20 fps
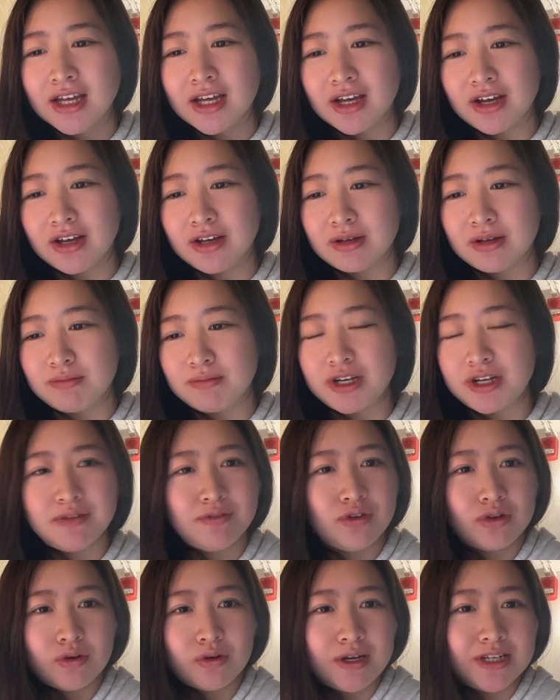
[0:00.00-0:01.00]
But
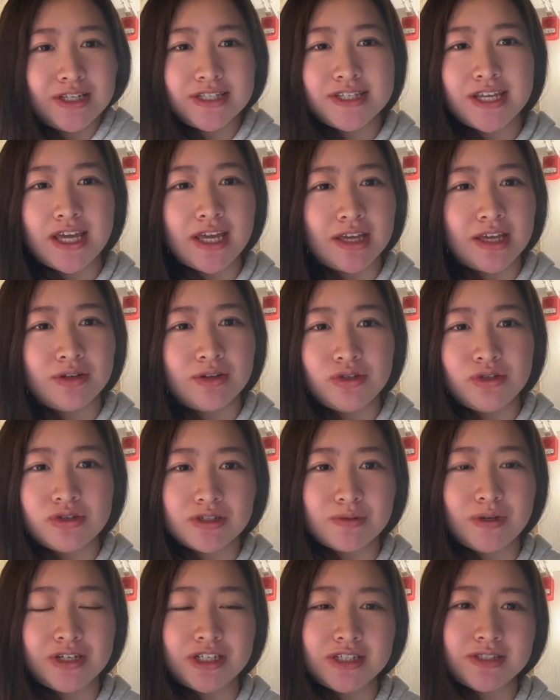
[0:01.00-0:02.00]
if you don't want to take it, you
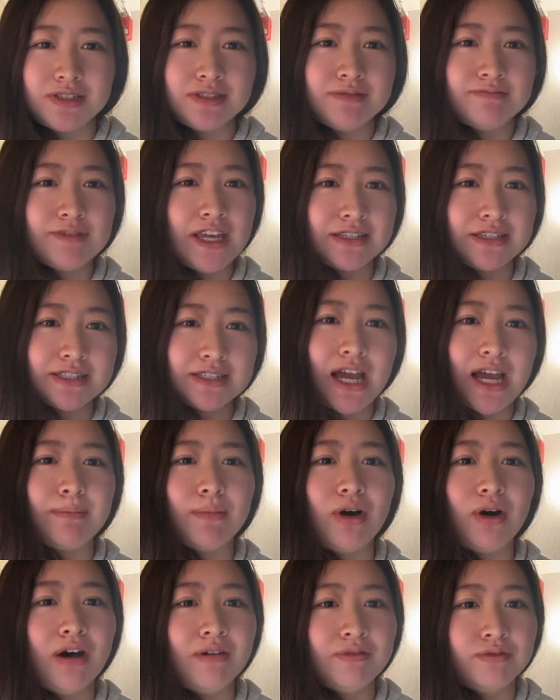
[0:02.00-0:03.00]
just want to take the
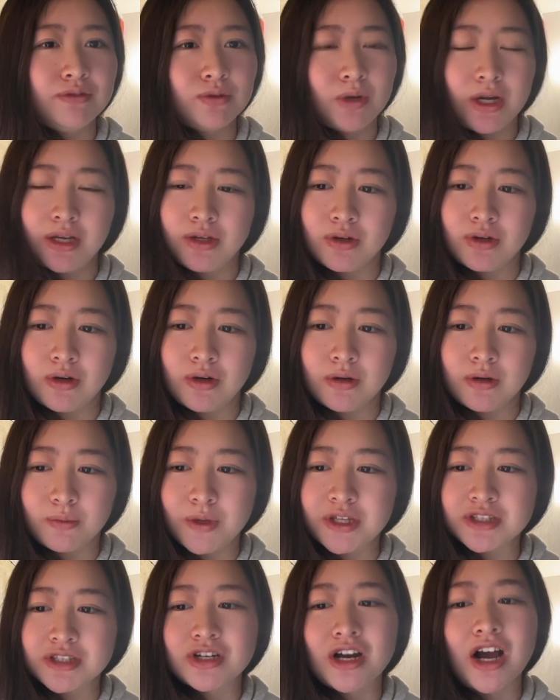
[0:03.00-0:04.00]
time off during your
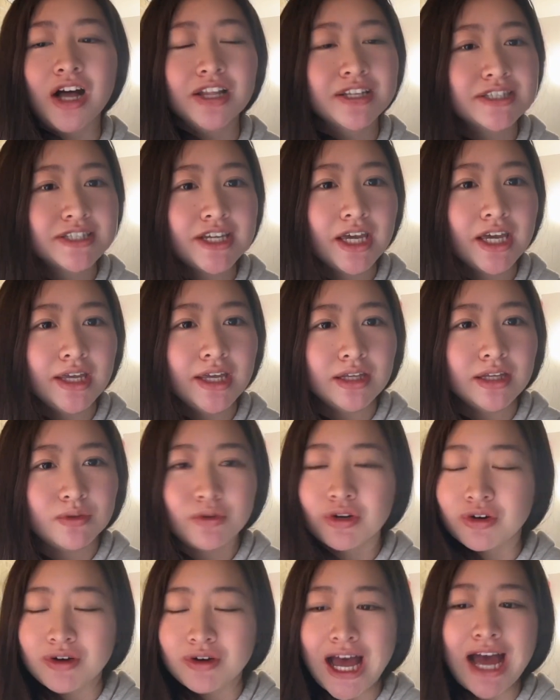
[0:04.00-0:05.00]
winter holiday, you
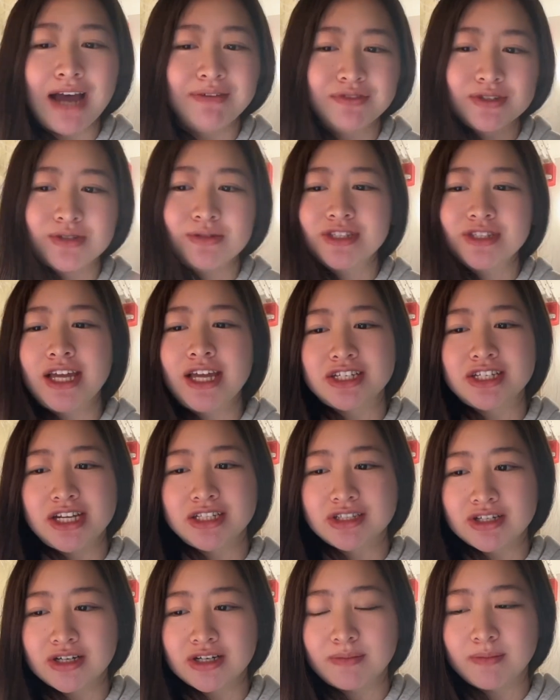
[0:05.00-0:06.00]
don't have to take J
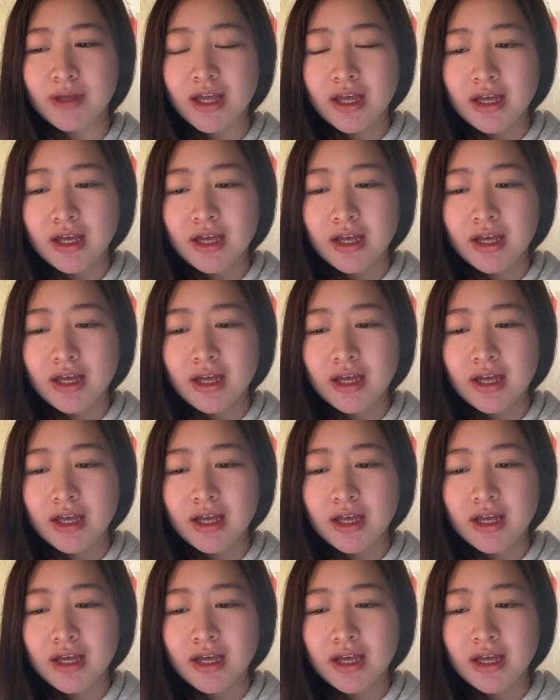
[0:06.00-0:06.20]
term.